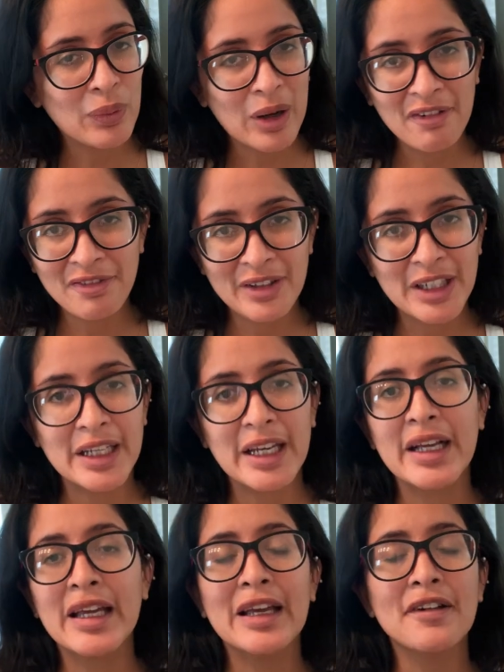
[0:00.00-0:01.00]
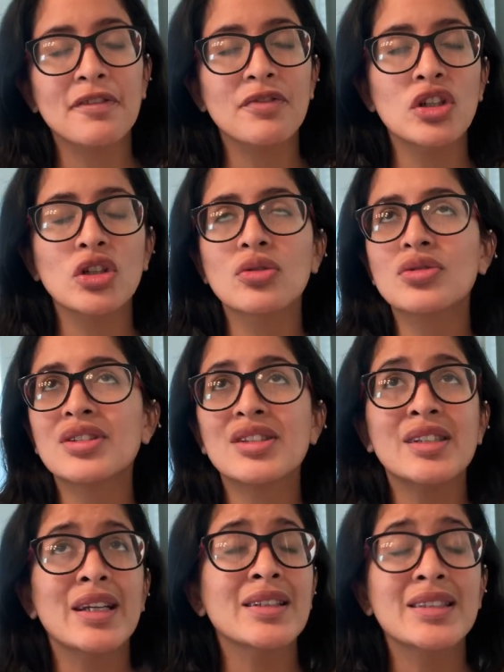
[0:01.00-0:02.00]
while feeding, if you
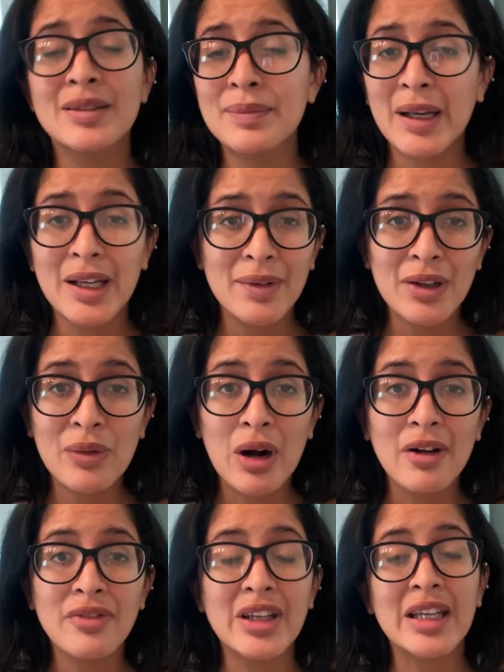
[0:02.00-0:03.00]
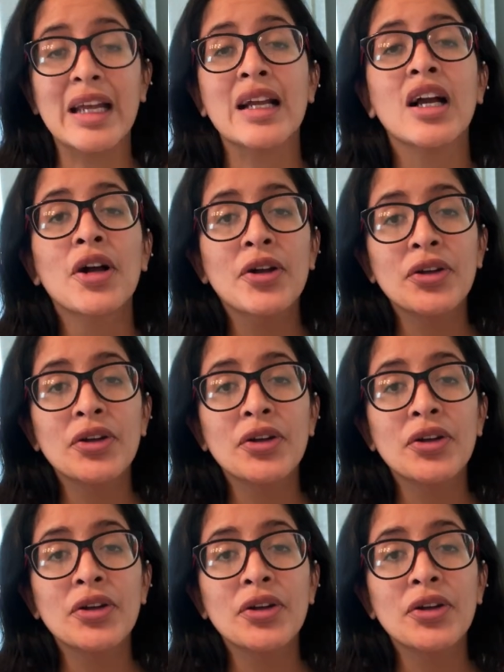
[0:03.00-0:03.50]
sing to baby while feeding,